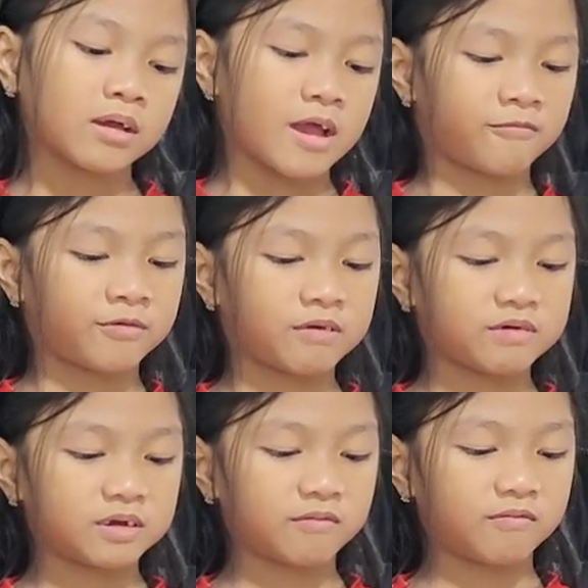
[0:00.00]

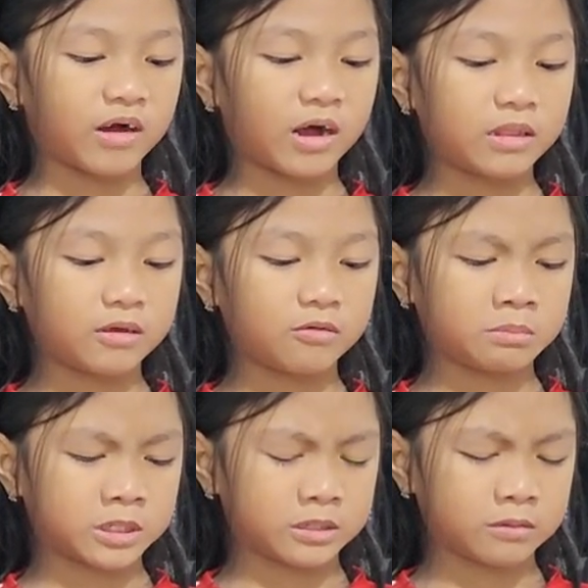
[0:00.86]
Everyone followed
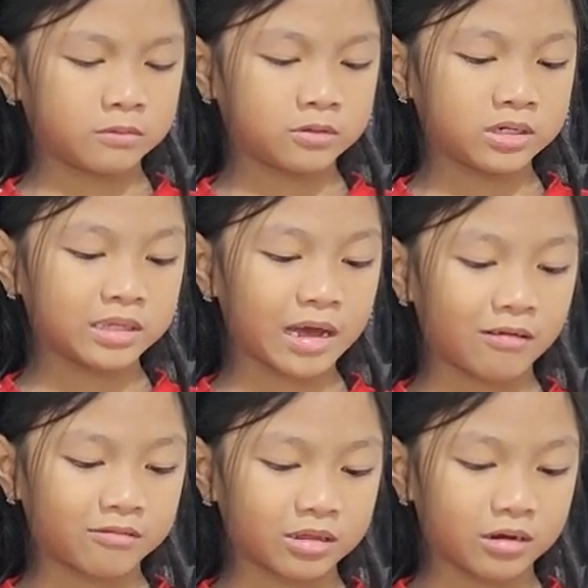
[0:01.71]
Miss Hooty
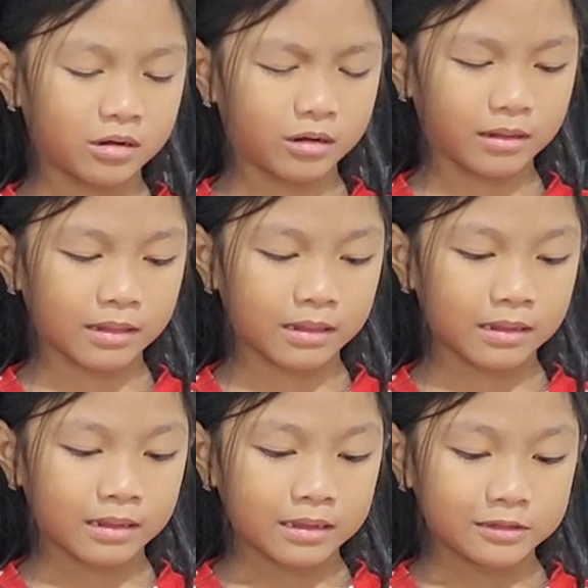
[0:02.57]
down the hall
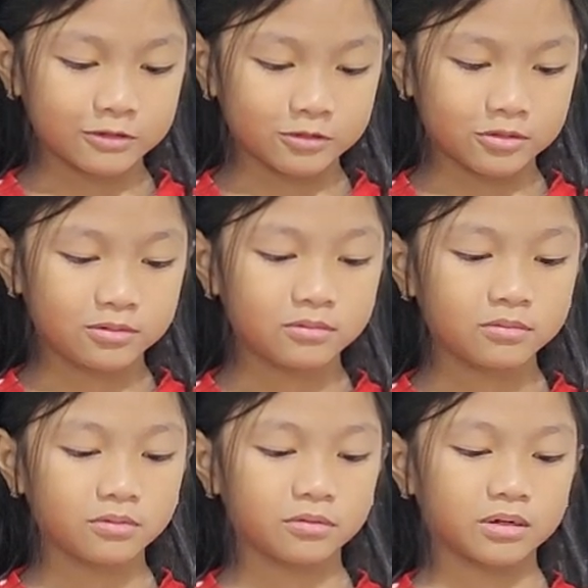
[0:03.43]
to
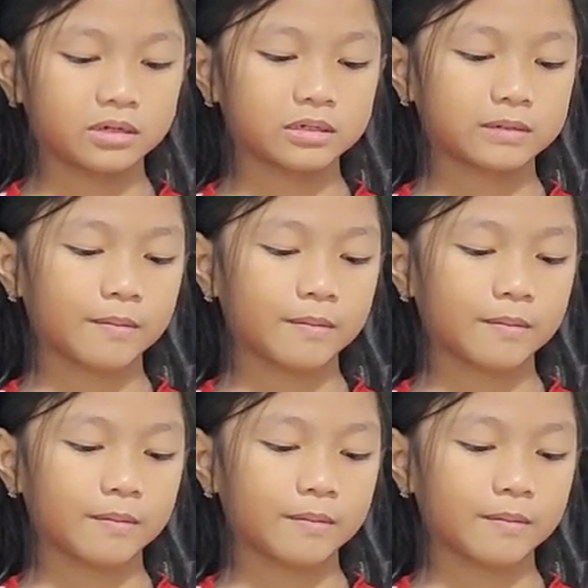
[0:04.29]
2 doors.